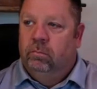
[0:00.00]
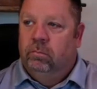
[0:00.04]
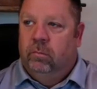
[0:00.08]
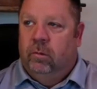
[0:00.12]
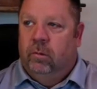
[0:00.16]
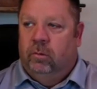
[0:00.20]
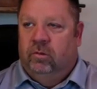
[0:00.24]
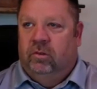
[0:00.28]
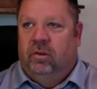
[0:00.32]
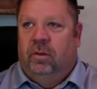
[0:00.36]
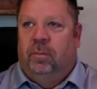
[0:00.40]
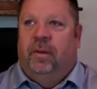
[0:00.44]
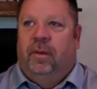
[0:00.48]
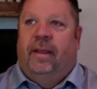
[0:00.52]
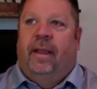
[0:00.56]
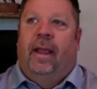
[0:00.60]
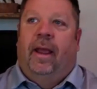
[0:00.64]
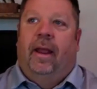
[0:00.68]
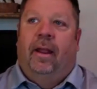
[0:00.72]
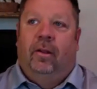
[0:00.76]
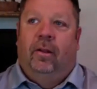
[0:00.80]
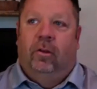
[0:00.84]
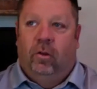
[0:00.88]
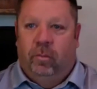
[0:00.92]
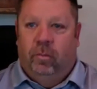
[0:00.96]
I'll say
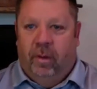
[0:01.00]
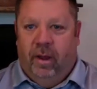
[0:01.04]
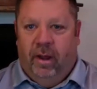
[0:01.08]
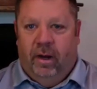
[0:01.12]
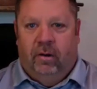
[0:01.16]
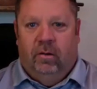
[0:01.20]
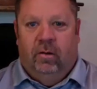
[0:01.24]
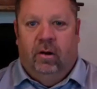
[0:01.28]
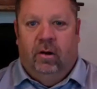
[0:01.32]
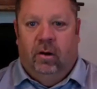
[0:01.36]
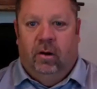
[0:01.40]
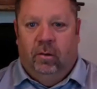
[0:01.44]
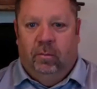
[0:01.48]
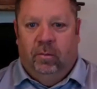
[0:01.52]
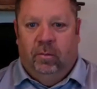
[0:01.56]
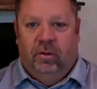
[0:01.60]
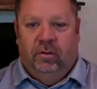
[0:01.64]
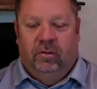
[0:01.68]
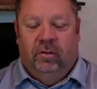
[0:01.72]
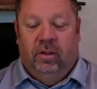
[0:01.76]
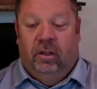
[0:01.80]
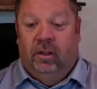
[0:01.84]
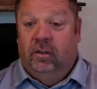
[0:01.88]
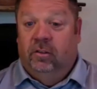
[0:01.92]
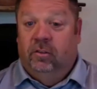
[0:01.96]
mechanical background, but
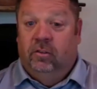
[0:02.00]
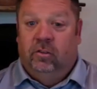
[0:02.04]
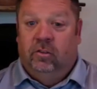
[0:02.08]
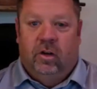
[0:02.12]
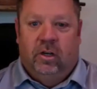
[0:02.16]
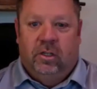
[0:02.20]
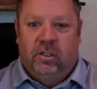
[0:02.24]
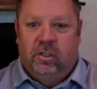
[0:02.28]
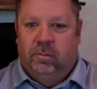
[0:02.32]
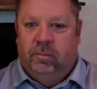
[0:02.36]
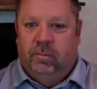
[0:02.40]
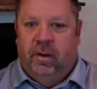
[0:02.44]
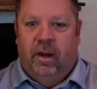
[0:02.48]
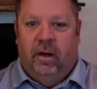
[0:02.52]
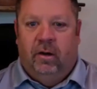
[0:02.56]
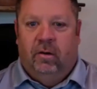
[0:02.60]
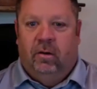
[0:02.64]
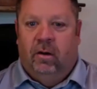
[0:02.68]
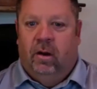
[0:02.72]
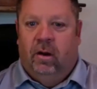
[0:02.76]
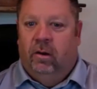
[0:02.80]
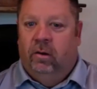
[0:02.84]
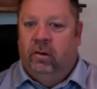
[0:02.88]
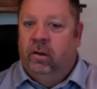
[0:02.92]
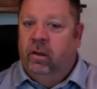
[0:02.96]
say construction
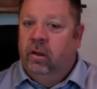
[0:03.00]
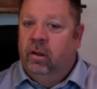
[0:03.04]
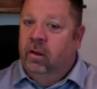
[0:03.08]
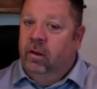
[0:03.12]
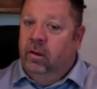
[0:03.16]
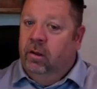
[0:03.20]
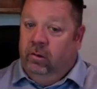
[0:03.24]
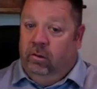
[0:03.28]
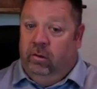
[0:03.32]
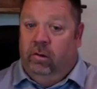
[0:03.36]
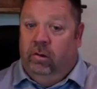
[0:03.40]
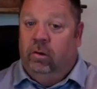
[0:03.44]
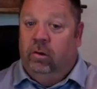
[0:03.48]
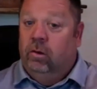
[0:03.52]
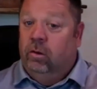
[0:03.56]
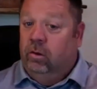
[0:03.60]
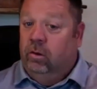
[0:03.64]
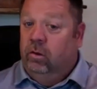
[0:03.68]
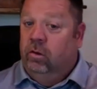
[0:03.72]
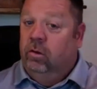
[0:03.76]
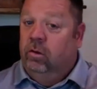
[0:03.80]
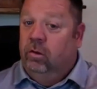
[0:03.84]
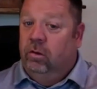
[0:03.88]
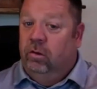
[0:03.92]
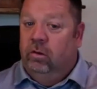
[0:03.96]
background.
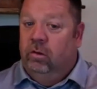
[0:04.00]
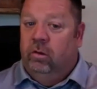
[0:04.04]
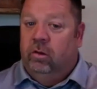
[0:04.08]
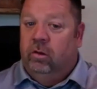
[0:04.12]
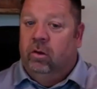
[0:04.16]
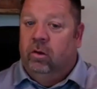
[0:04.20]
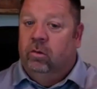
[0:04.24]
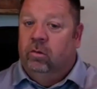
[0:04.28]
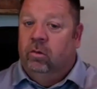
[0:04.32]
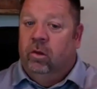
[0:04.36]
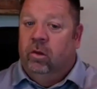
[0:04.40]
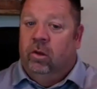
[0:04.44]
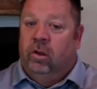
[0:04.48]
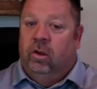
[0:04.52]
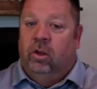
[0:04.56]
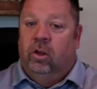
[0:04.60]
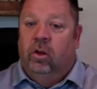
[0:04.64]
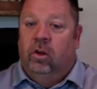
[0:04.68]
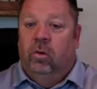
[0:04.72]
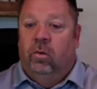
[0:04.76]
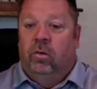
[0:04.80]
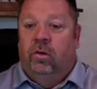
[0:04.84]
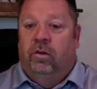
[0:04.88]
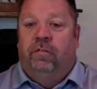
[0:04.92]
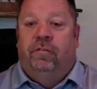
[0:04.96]
You
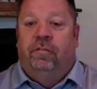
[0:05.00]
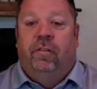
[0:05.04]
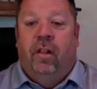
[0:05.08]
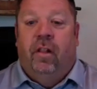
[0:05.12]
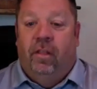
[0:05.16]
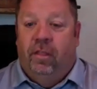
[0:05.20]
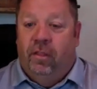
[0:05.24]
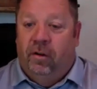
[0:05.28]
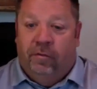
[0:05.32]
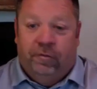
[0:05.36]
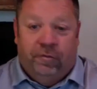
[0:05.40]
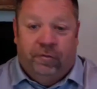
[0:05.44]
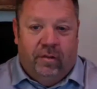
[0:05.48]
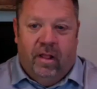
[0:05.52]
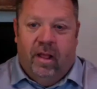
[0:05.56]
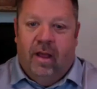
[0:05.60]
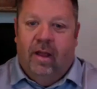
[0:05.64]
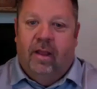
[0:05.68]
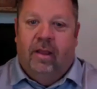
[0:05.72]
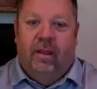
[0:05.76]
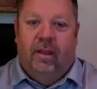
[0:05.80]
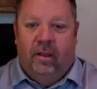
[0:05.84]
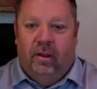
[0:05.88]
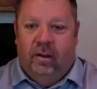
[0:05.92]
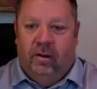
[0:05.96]
don't want to they're
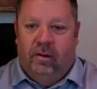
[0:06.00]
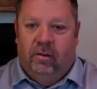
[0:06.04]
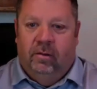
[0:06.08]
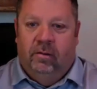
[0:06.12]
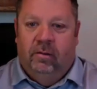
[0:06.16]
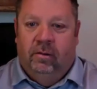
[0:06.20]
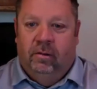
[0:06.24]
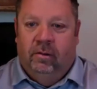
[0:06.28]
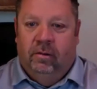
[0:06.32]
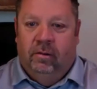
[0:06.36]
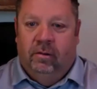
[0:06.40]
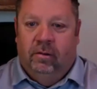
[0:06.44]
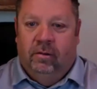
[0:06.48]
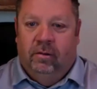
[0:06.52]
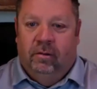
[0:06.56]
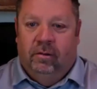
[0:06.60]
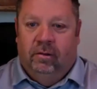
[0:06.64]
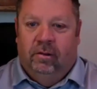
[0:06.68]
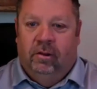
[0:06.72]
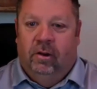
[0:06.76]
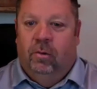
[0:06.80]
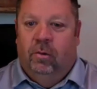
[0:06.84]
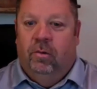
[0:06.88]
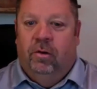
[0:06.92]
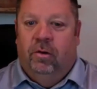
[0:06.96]
flying in.
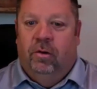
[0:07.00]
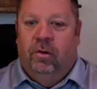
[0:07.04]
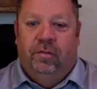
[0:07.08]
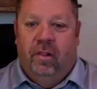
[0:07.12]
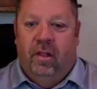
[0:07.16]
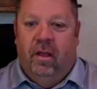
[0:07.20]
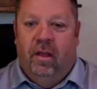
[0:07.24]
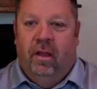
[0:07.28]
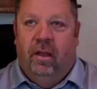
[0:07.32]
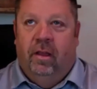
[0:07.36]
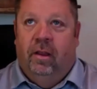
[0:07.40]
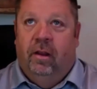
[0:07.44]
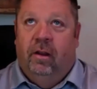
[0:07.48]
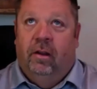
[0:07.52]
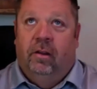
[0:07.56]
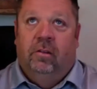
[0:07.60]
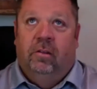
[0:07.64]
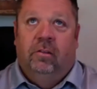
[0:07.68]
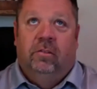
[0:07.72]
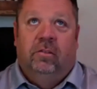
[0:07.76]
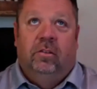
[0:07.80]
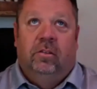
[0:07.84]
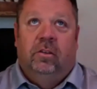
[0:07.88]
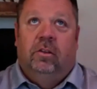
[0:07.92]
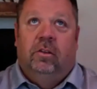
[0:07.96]
You don't want to fly in and
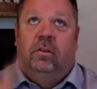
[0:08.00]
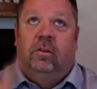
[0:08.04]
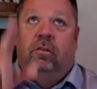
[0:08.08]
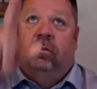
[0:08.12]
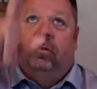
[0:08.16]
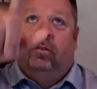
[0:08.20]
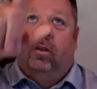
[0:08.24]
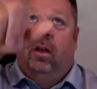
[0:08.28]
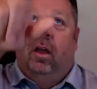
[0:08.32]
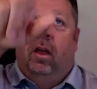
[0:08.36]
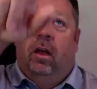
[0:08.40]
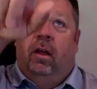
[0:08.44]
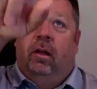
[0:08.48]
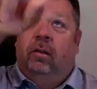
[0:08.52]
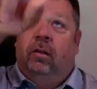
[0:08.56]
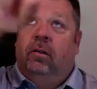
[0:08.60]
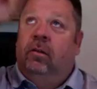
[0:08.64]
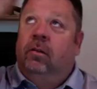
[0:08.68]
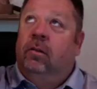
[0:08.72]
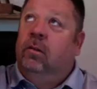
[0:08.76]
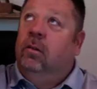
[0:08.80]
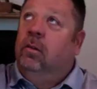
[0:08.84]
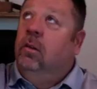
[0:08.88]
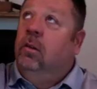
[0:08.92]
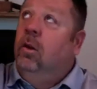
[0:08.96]
see you've got,
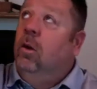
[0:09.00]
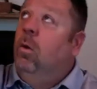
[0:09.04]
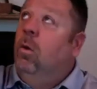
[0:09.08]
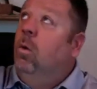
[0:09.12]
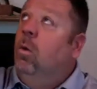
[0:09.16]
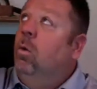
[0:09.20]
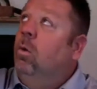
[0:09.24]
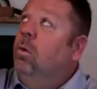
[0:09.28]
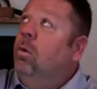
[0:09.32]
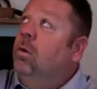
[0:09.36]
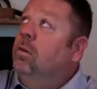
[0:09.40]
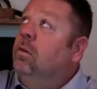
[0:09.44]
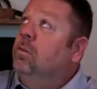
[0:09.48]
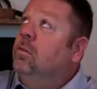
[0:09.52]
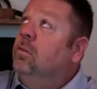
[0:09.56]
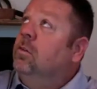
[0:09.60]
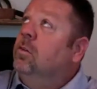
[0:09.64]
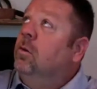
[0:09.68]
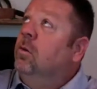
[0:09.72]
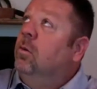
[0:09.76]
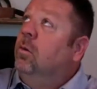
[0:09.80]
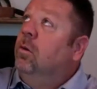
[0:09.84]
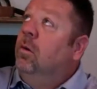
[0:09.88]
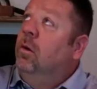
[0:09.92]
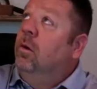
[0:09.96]
orange
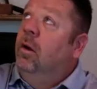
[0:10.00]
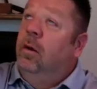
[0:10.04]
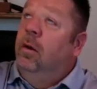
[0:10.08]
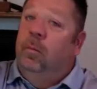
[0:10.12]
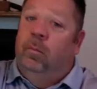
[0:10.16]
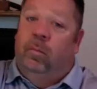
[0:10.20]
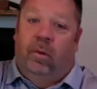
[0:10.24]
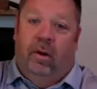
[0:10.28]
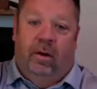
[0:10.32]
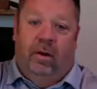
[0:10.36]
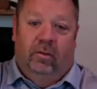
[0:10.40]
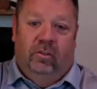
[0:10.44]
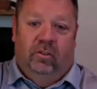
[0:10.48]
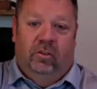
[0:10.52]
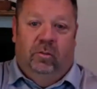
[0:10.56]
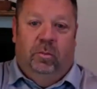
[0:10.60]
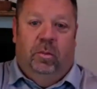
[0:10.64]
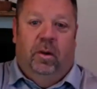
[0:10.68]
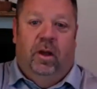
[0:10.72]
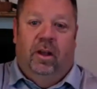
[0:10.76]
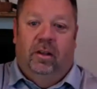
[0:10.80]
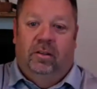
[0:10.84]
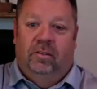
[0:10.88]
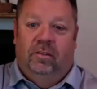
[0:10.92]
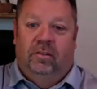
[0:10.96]
or brown
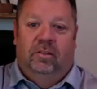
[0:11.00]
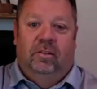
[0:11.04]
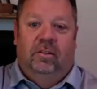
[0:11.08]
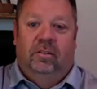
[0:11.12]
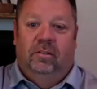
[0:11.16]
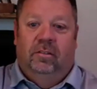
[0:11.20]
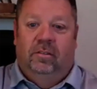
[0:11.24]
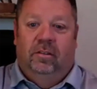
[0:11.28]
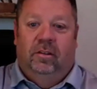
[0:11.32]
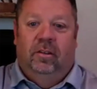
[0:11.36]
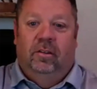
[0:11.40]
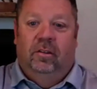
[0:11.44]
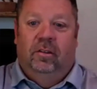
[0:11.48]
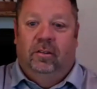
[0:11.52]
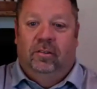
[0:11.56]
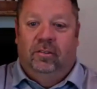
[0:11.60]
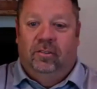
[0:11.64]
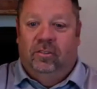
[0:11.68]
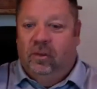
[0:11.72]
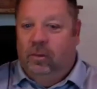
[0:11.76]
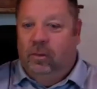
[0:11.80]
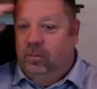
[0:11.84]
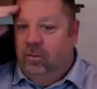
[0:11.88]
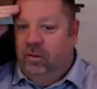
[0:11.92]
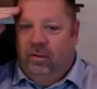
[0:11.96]
spots in the ceiling,
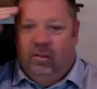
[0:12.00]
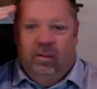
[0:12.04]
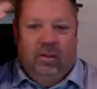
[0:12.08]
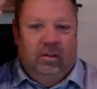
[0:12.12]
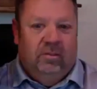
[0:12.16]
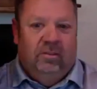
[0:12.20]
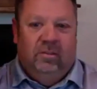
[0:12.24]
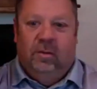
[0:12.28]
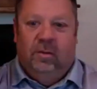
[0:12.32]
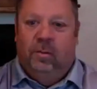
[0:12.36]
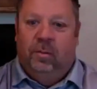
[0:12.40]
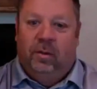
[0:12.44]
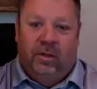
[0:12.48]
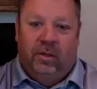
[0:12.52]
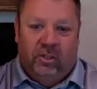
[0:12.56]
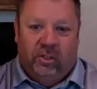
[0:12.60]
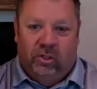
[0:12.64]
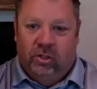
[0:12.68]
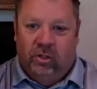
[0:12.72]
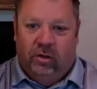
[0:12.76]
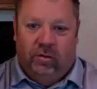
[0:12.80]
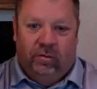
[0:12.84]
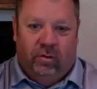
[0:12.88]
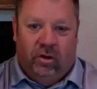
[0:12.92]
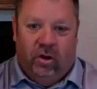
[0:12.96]
something that somebody
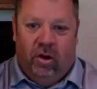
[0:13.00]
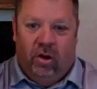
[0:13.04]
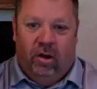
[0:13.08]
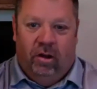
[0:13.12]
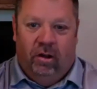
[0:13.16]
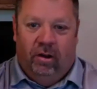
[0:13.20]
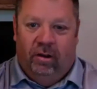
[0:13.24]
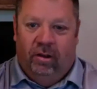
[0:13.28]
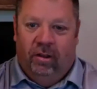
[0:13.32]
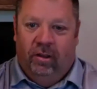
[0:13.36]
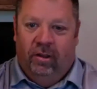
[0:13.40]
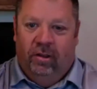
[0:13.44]
should have caught,